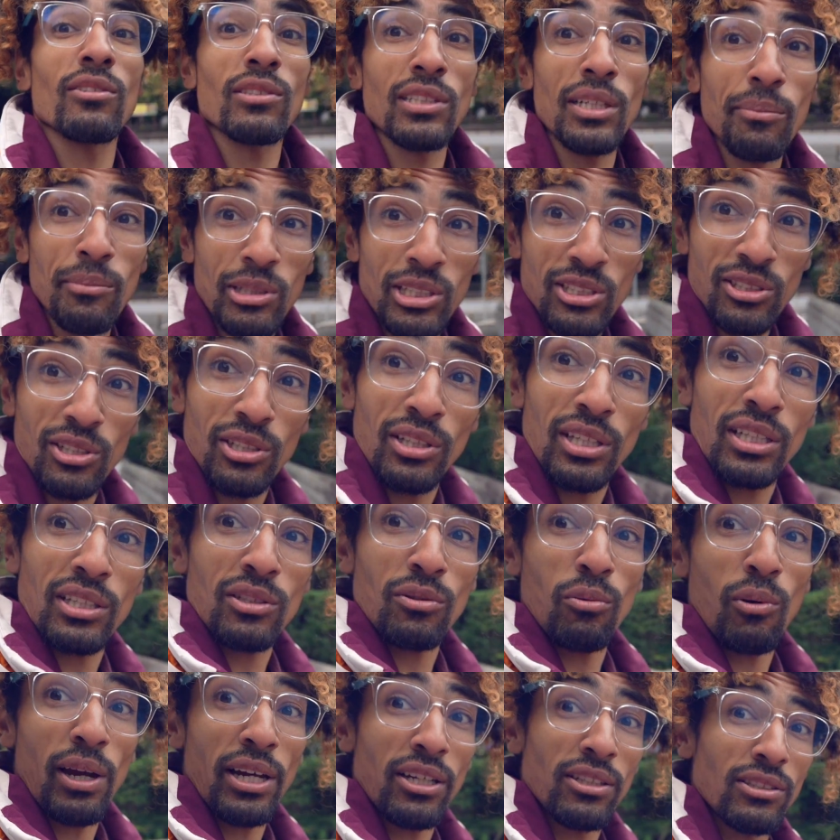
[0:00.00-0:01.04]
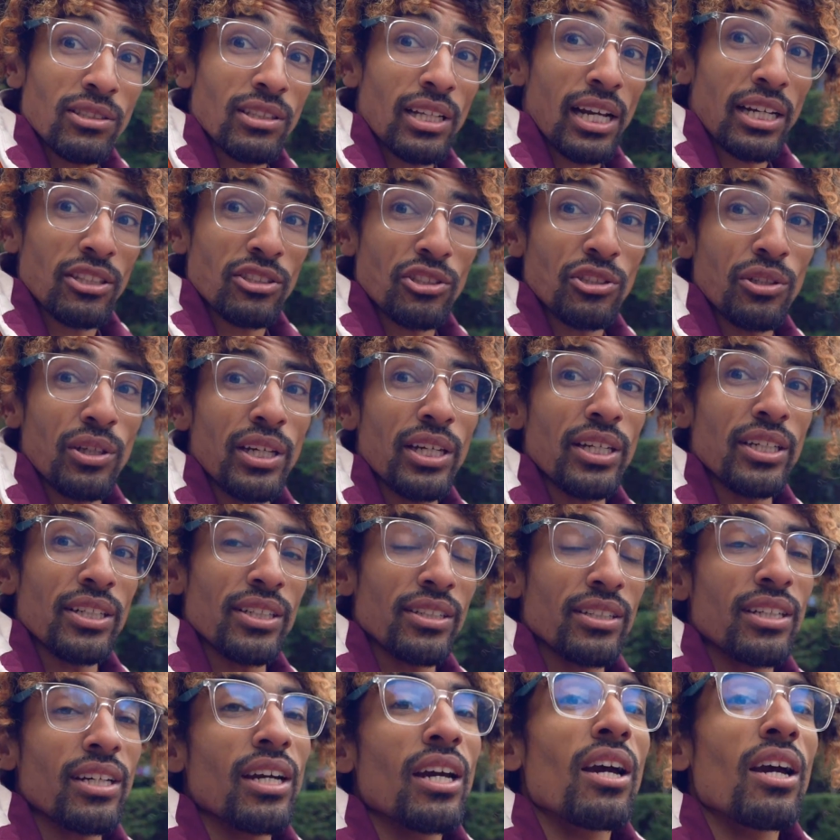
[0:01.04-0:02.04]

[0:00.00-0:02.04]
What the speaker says: similar to this whale statue here,